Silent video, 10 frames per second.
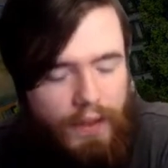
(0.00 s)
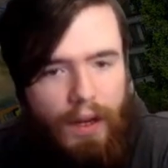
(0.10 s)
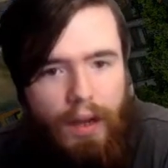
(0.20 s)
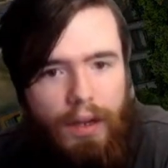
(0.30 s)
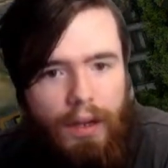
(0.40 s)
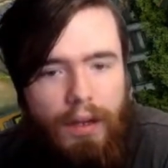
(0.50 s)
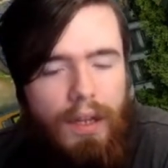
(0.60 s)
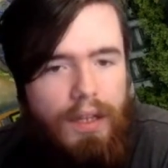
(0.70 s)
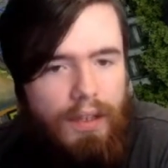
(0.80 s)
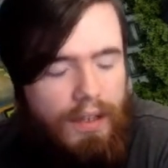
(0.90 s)
Taia.
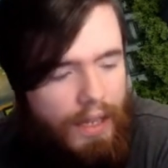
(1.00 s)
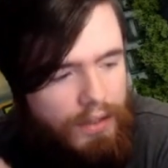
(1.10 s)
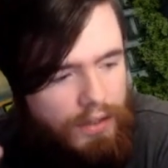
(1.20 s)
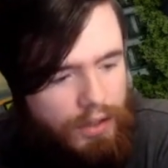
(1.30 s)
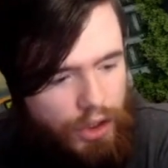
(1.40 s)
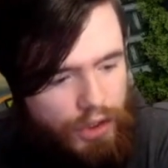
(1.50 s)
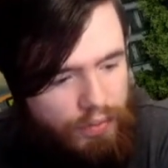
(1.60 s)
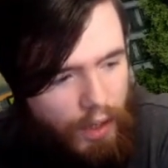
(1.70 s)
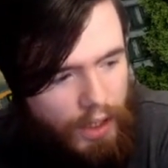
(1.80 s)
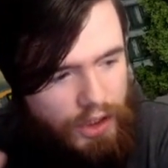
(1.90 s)
He can't search
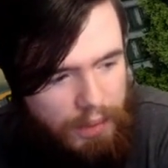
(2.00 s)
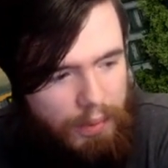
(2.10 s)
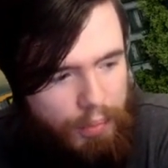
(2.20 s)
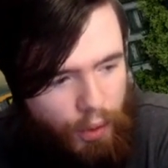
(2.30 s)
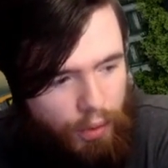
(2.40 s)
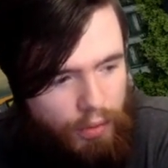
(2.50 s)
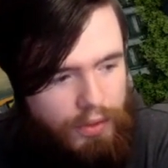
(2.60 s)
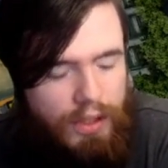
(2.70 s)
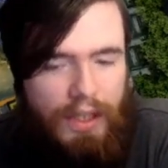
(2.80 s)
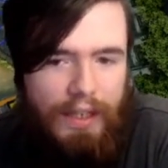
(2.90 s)
uh, summon
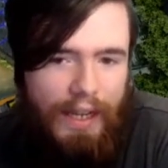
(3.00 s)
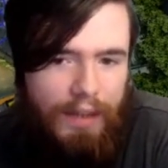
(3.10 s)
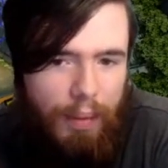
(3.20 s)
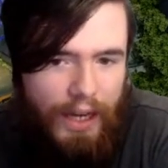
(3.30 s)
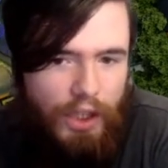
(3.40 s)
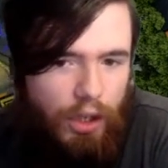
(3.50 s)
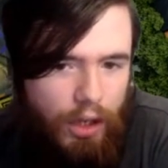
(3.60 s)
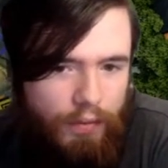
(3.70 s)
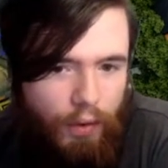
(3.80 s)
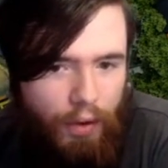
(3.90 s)
Protos. He can't banish a
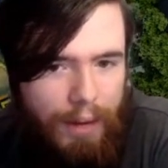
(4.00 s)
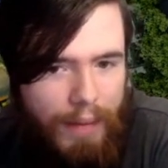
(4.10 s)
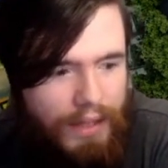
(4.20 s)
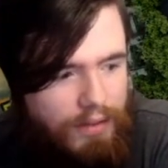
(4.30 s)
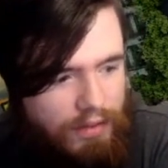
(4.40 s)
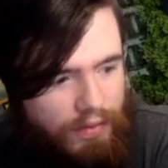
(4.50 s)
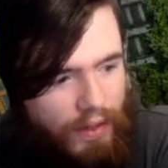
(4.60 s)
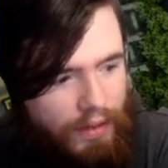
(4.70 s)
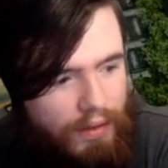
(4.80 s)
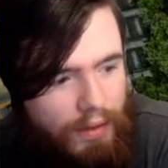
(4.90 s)
card for Grandmaster's
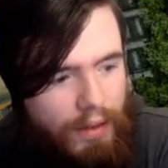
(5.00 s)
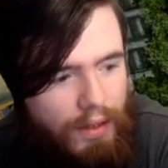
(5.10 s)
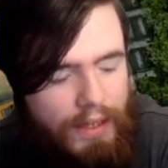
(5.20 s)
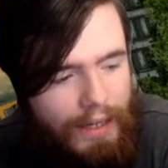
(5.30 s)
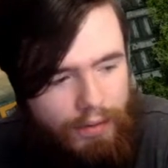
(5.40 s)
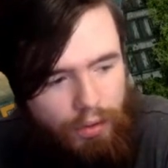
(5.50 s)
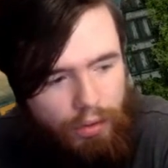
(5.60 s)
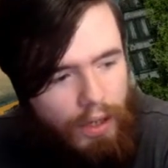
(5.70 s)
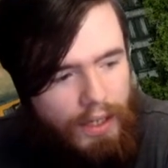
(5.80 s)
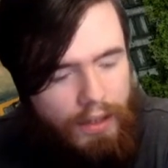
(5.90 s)
effect. He can't
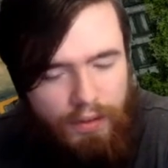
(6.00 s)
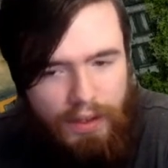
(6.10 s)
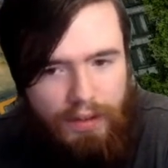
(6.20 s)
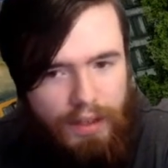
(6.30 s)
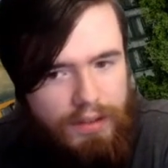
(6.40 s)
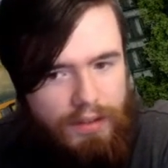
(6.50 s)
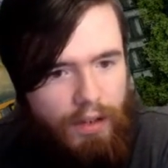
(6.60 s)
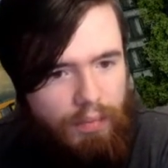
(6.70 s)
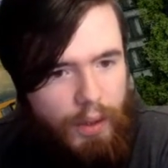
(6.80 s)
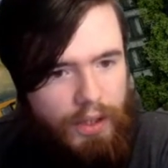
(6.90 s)
do any of the this
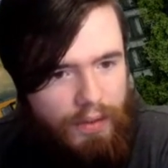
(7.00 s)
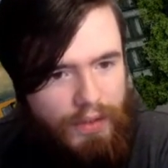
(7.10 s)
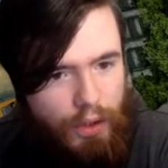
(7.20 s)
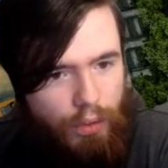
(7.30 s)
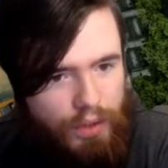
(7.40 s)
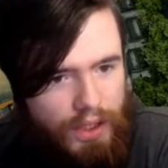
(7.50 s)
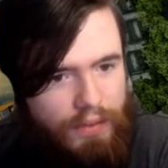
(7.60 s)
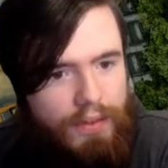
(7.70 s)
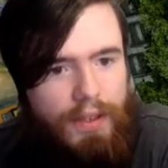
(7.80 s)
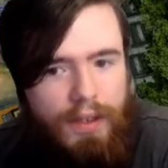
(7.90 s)
stuff because of his own
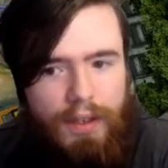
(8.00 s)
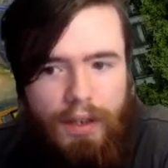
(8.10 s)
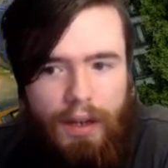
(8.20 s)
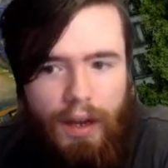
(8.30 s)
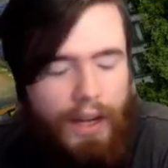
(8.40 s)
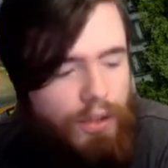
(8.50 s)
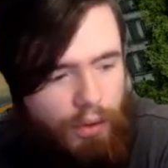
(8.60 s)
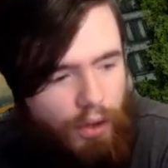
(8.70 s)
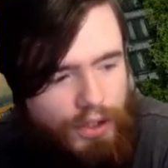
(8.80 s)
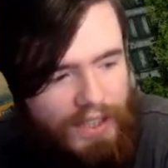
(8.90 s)
shifter. I
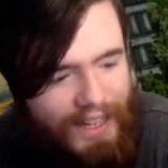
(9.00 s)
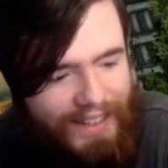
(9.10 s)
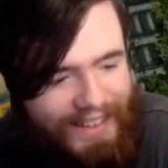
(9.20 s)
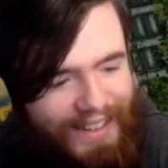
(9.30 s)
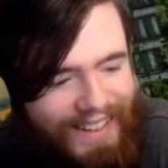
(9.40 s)
don't understand.